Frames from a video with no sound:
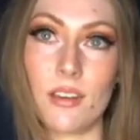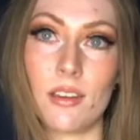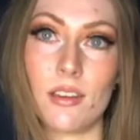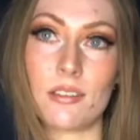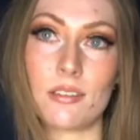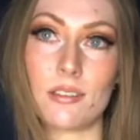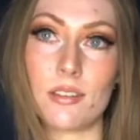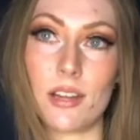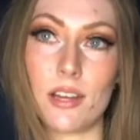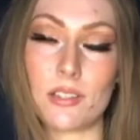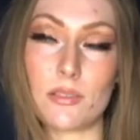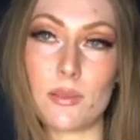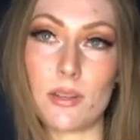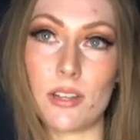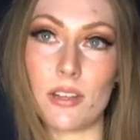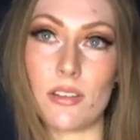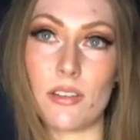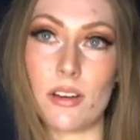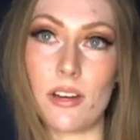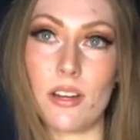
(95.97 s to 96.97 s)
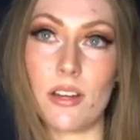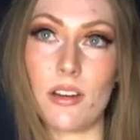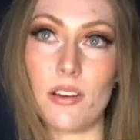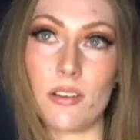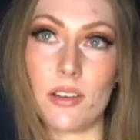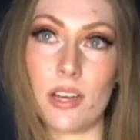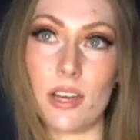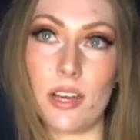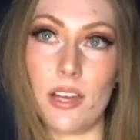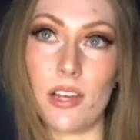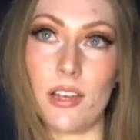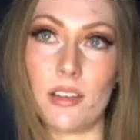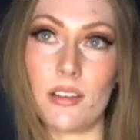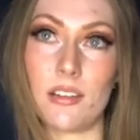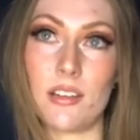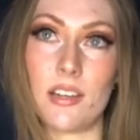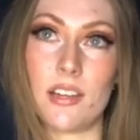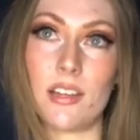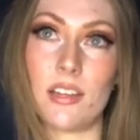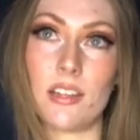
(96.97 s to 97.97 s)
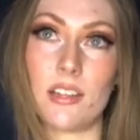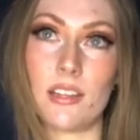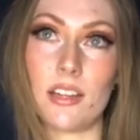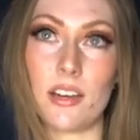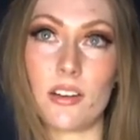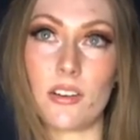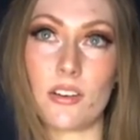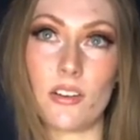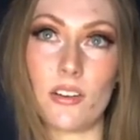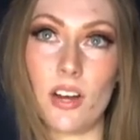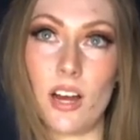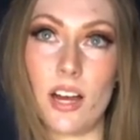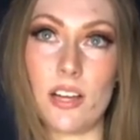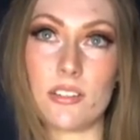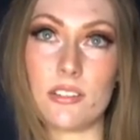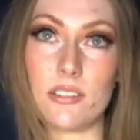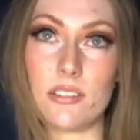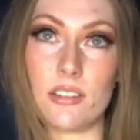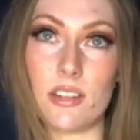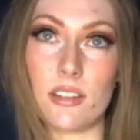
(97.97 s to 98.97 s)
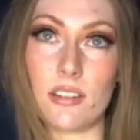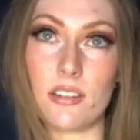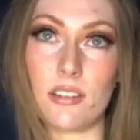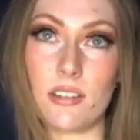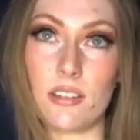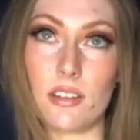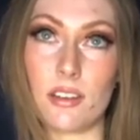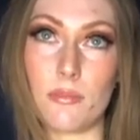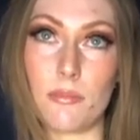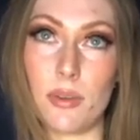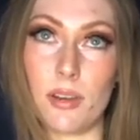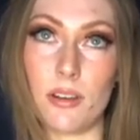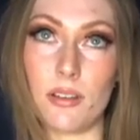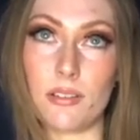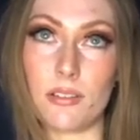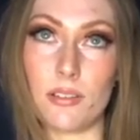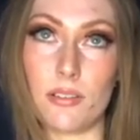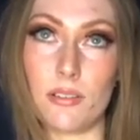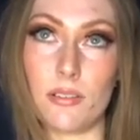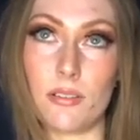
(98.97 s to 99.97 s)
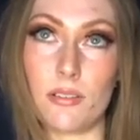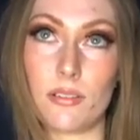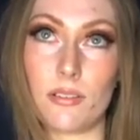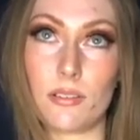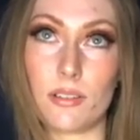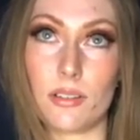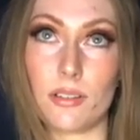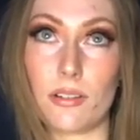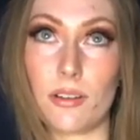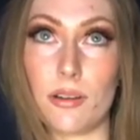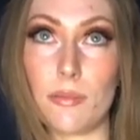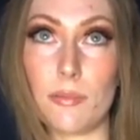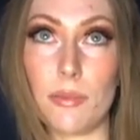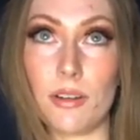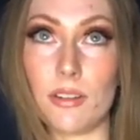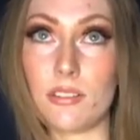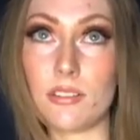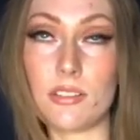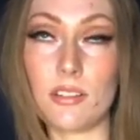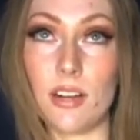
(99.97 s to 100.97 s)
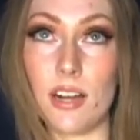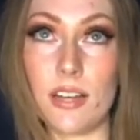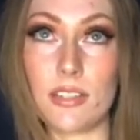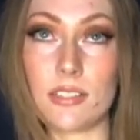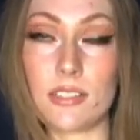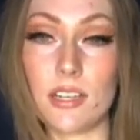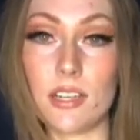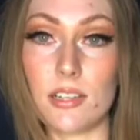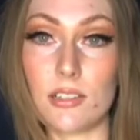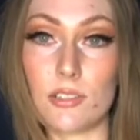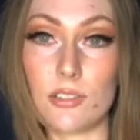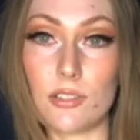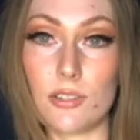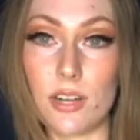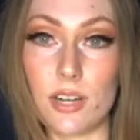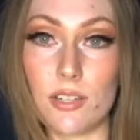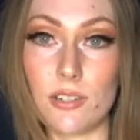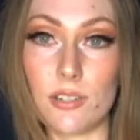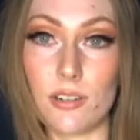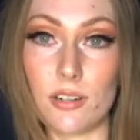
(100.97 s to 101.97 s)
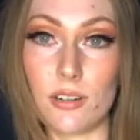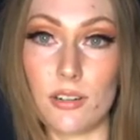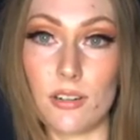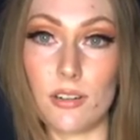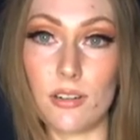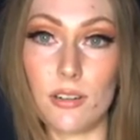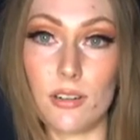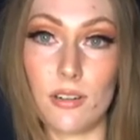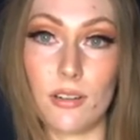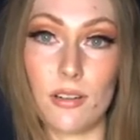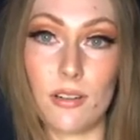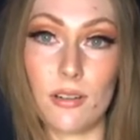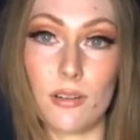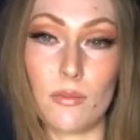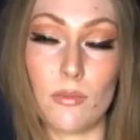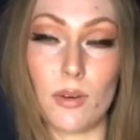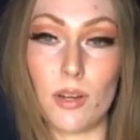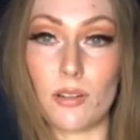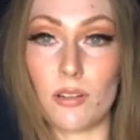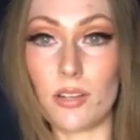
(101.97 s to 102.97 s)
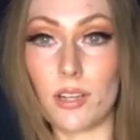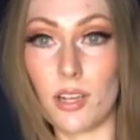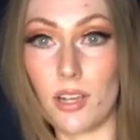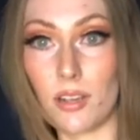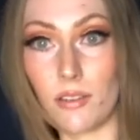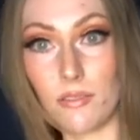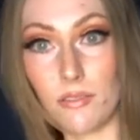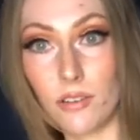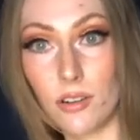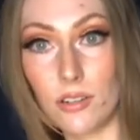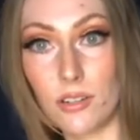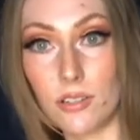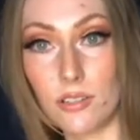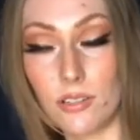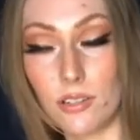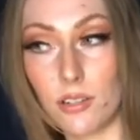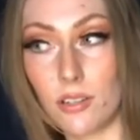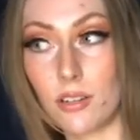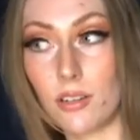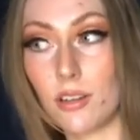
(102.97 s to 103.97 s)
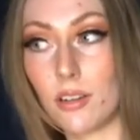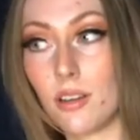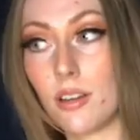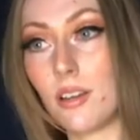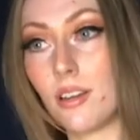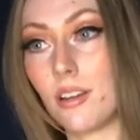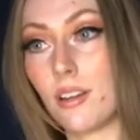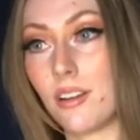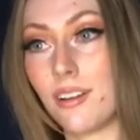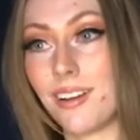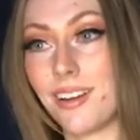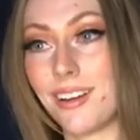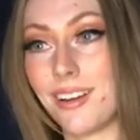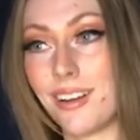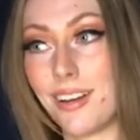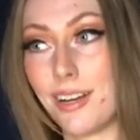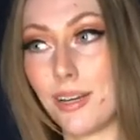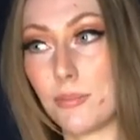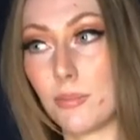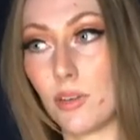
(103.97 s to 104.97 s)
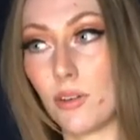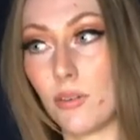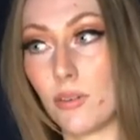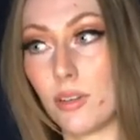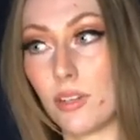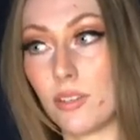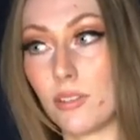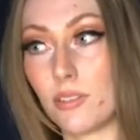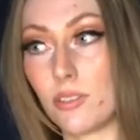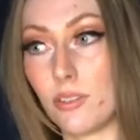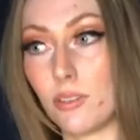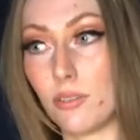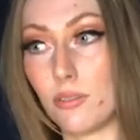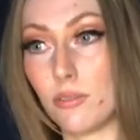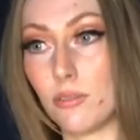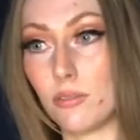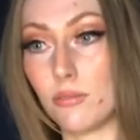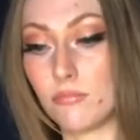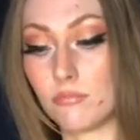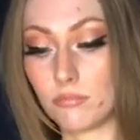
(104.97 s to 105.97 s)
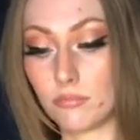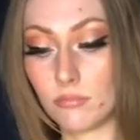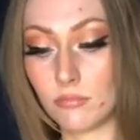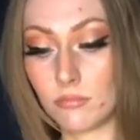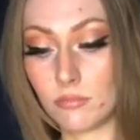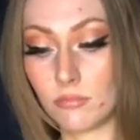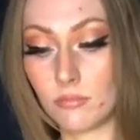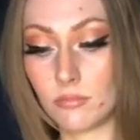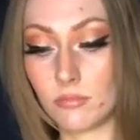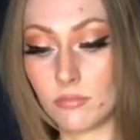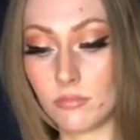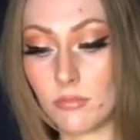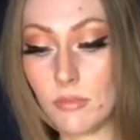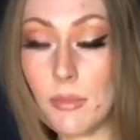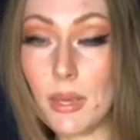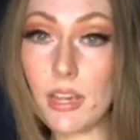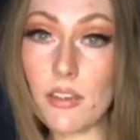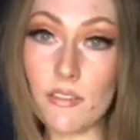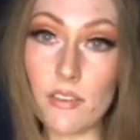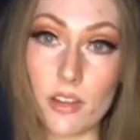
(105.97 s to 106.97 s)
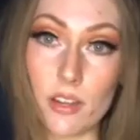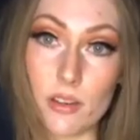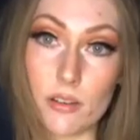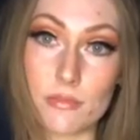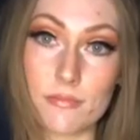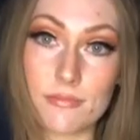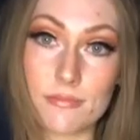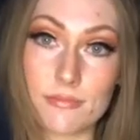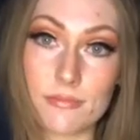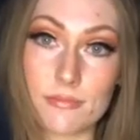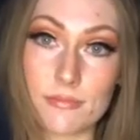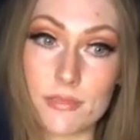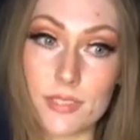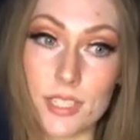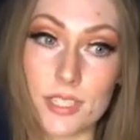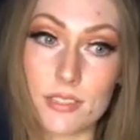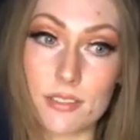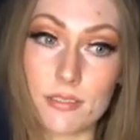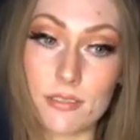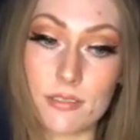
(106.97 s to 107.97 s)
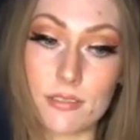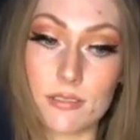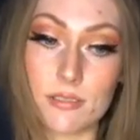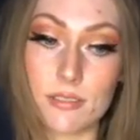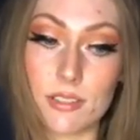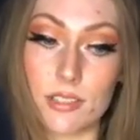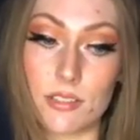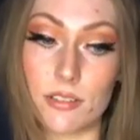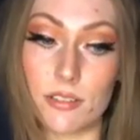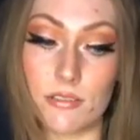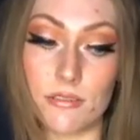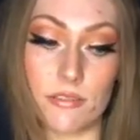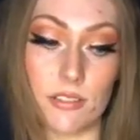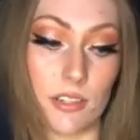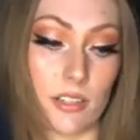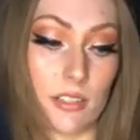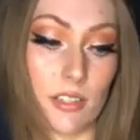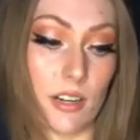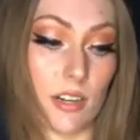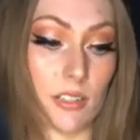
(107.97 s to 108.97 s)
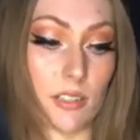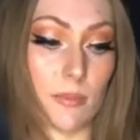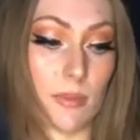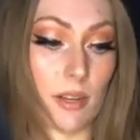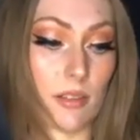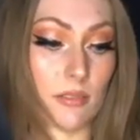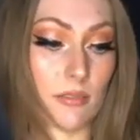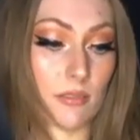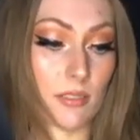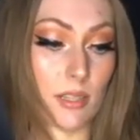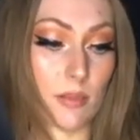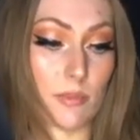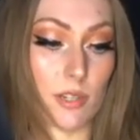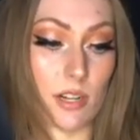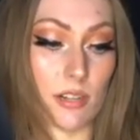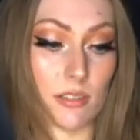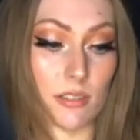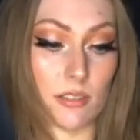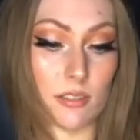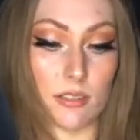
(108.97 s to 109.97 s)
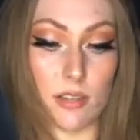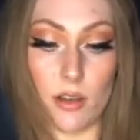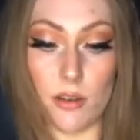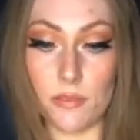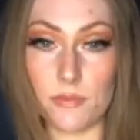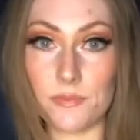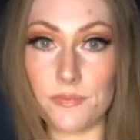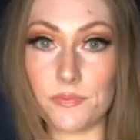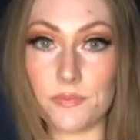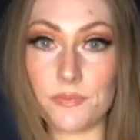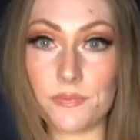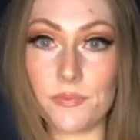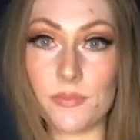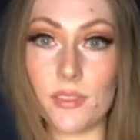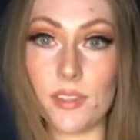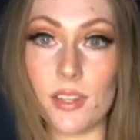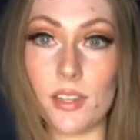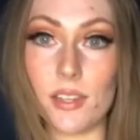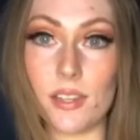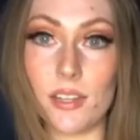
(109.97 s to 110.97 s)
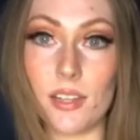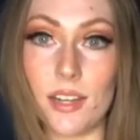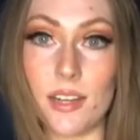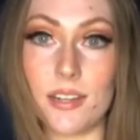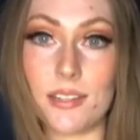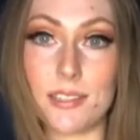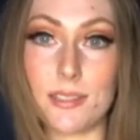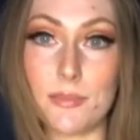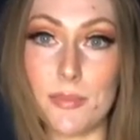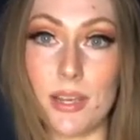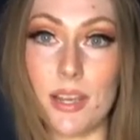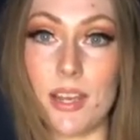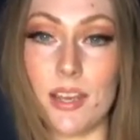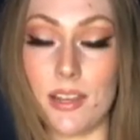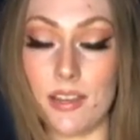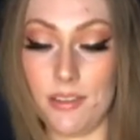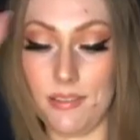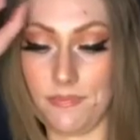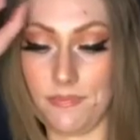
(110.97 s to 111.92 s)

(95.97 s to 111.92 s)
So that's what I thought, okay, that girl has nothing to compare it to. Her grandparents are asking a stranger while looking at furniture. I'm going to make a video because these are very talked about subjects. So let us begin.